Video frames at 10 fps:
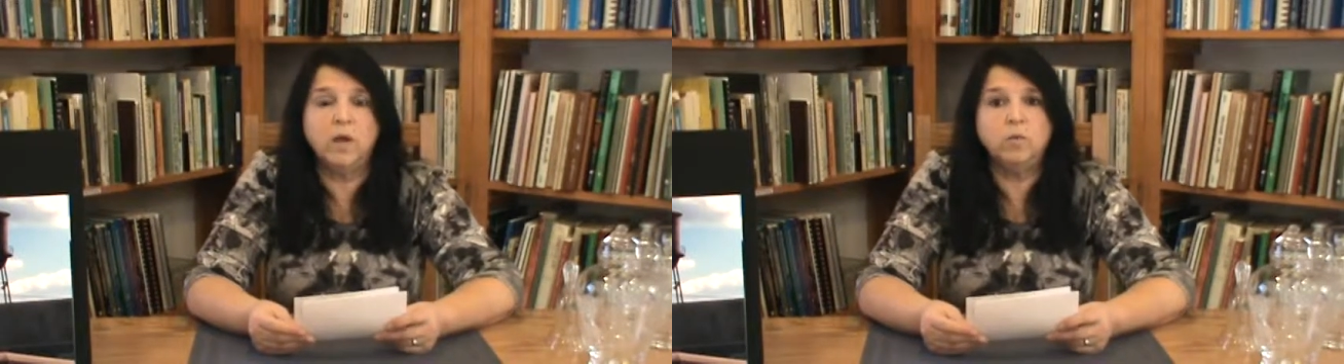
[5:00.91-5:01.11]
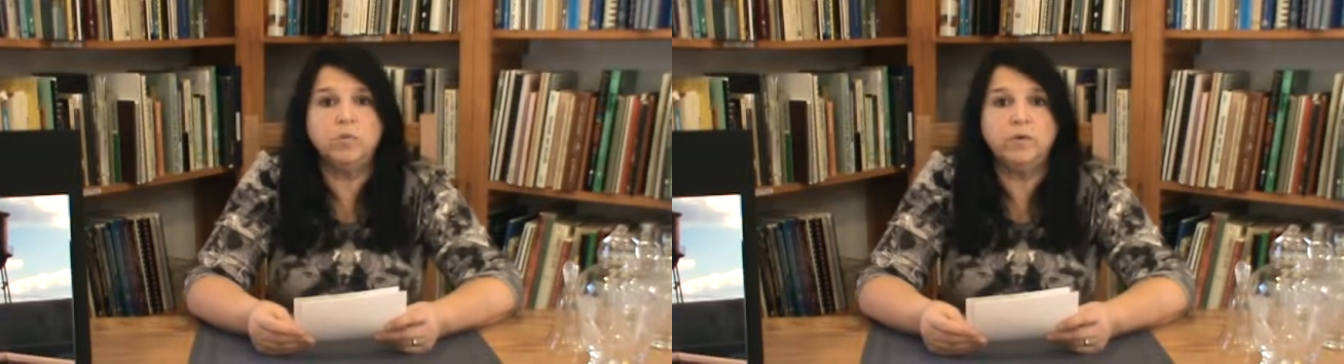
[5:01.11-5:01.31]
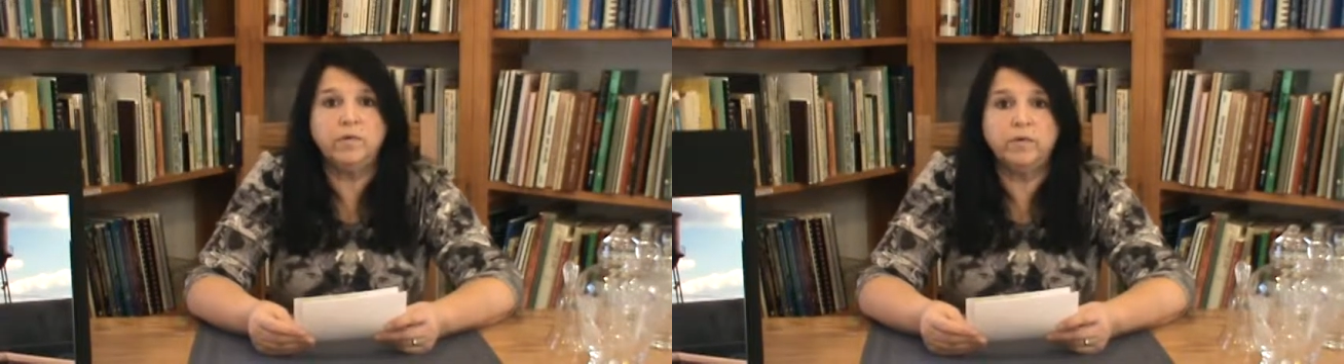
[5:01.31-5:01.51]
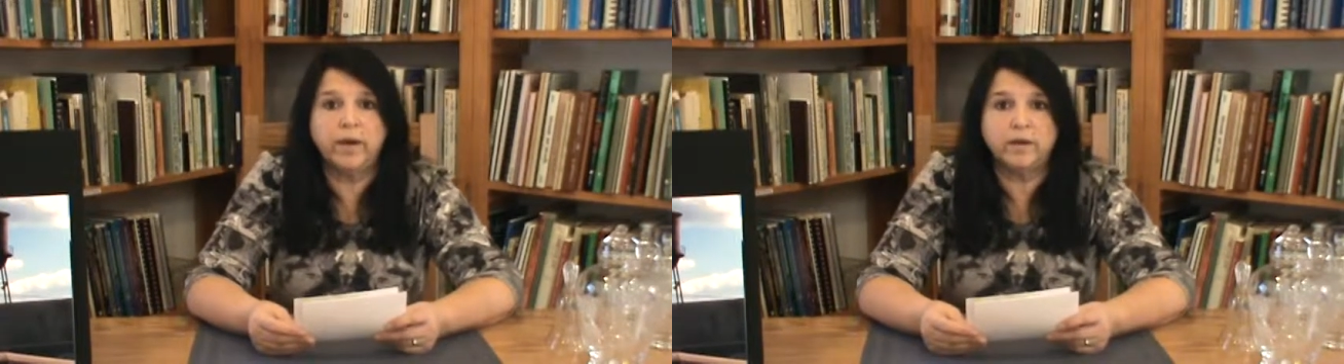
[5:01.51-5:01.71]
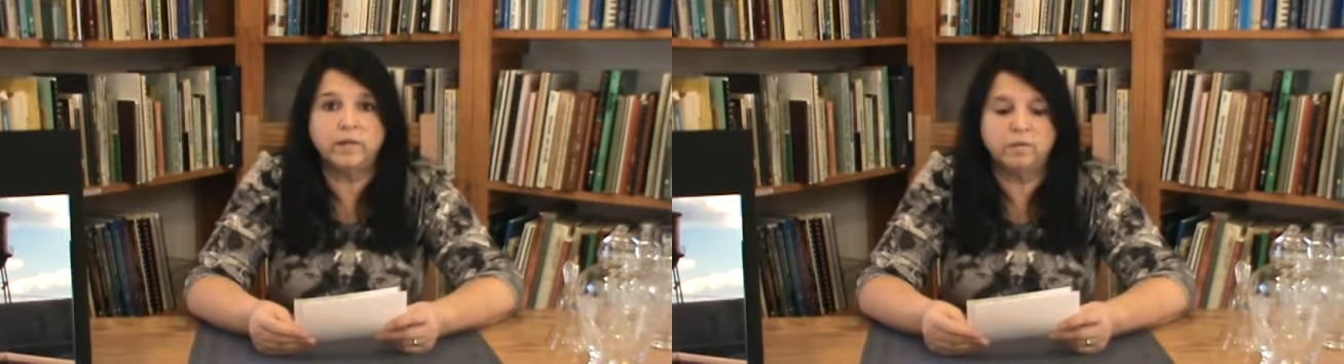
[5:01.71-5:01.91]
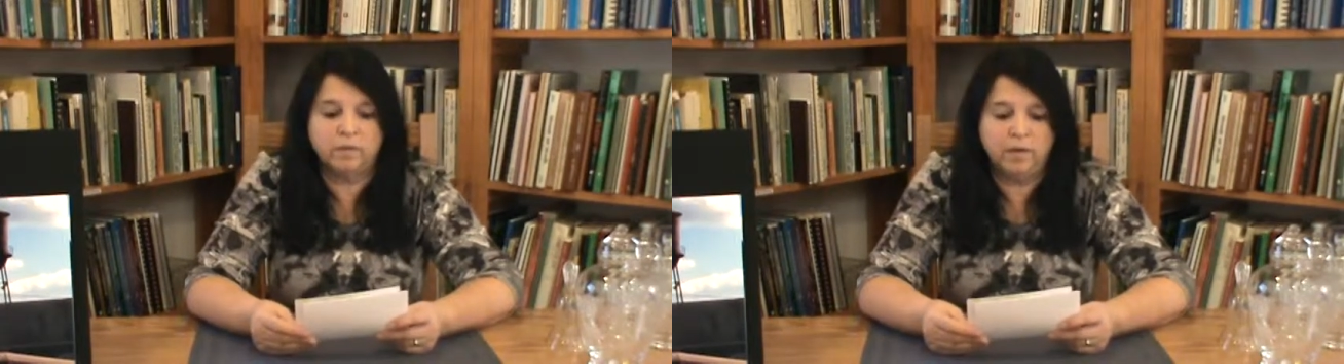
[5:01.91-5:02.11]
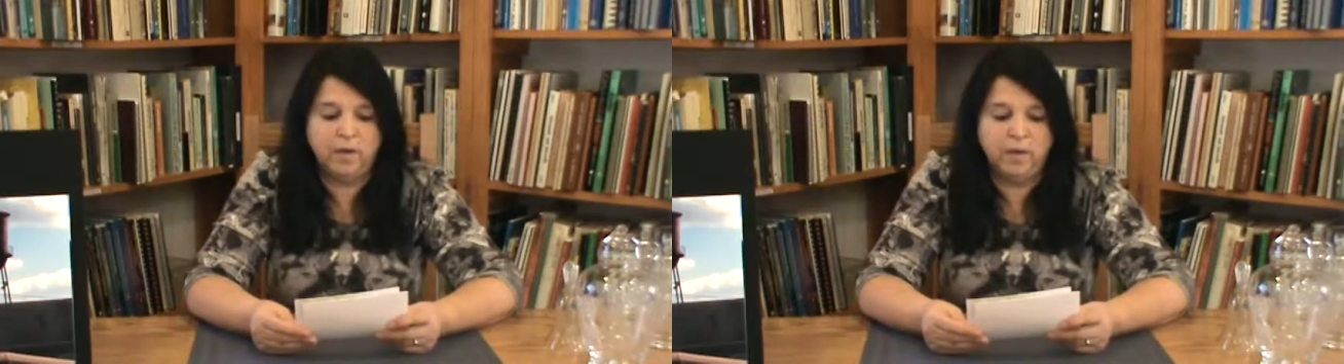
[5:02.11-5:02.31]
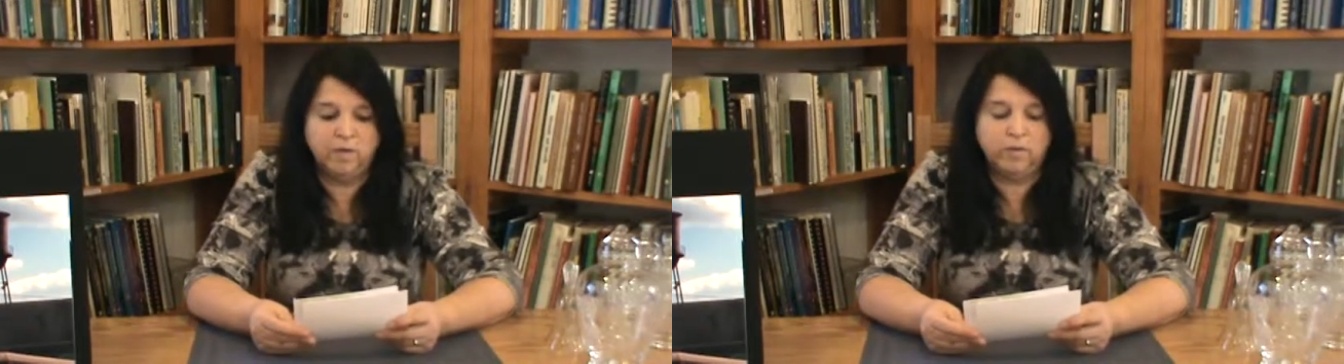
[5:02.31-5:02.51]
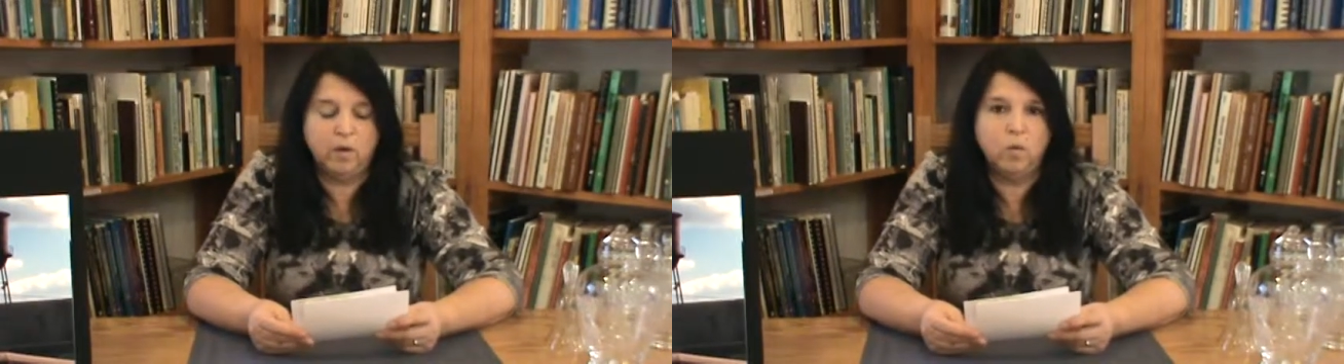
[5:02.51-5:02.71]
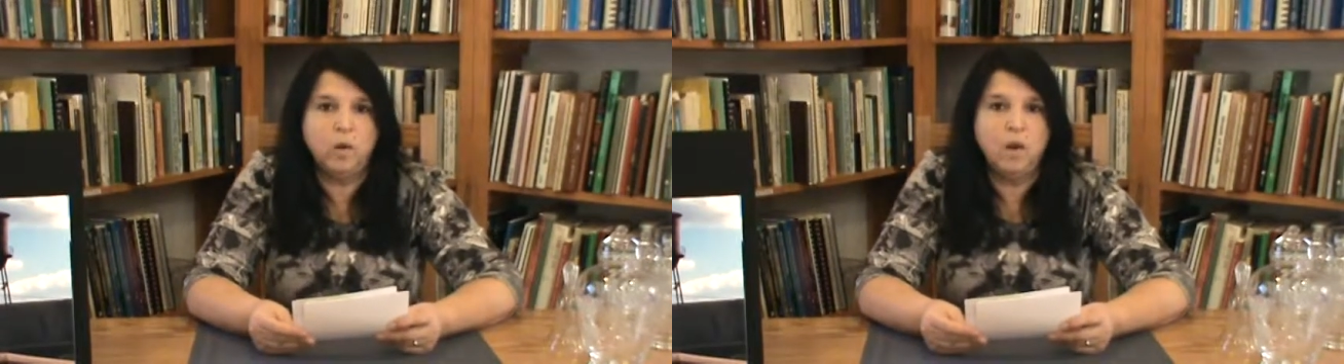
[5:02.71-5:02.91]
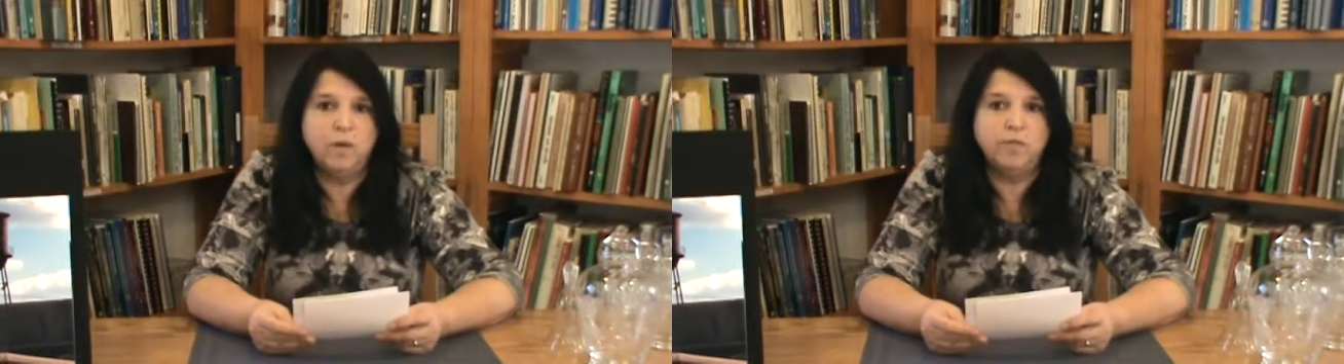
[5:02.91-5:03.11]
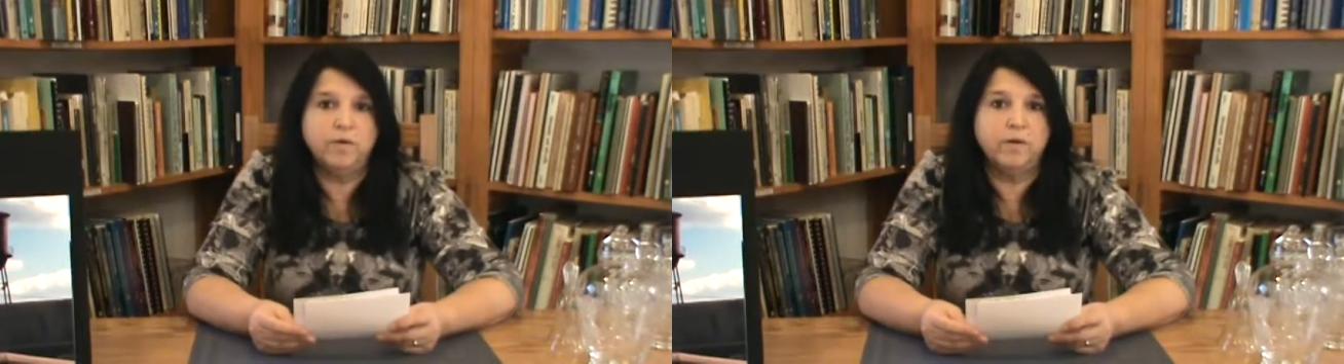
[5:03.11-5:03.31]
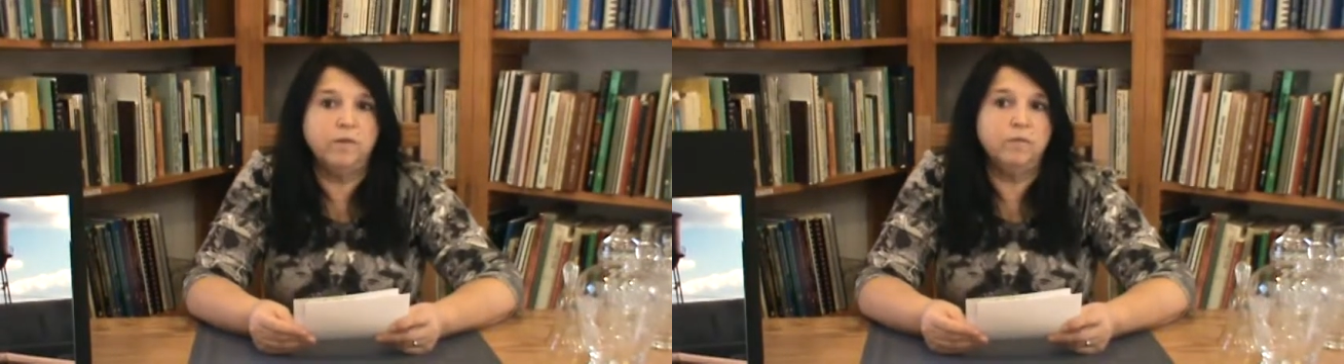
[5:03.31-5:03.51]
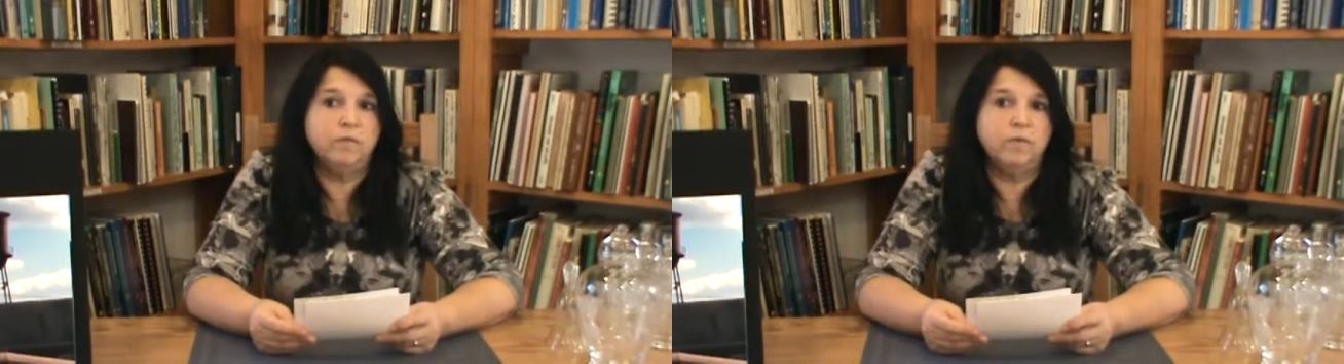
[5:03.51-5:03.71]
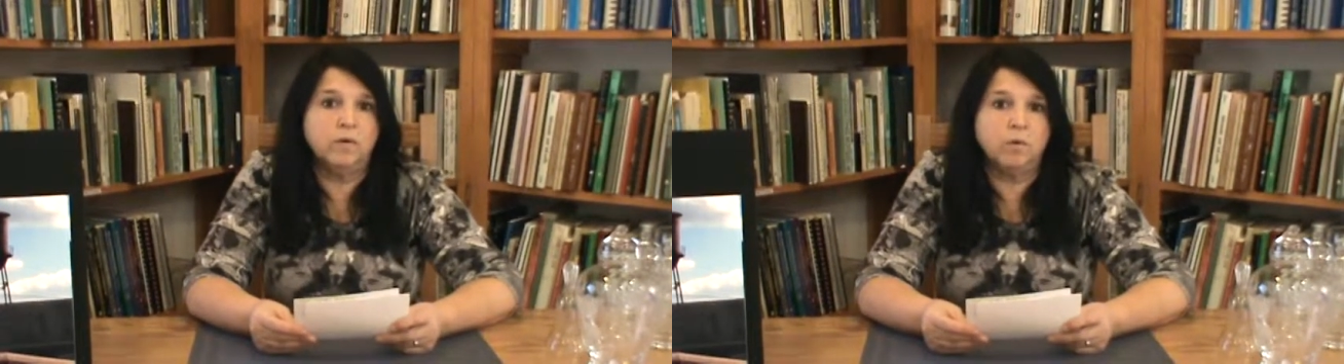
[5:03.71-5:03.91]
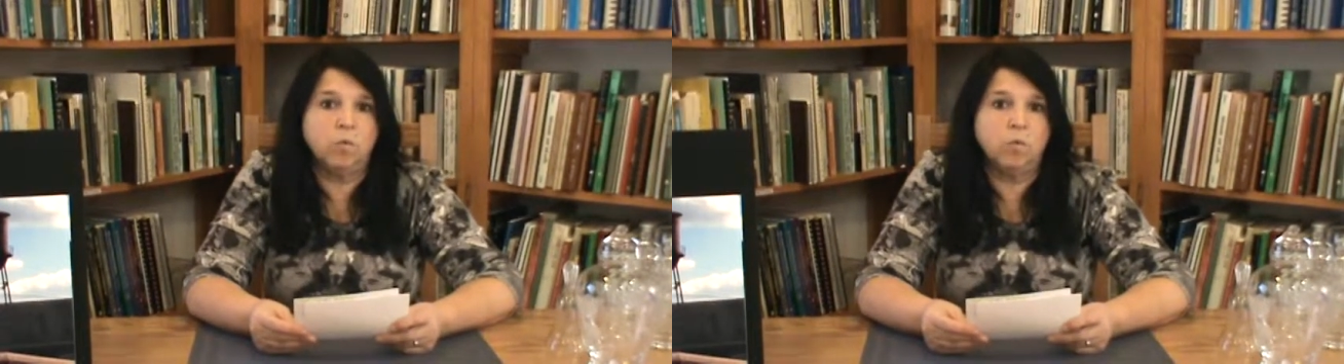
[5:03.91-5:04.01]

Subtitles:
that would be seconds. So there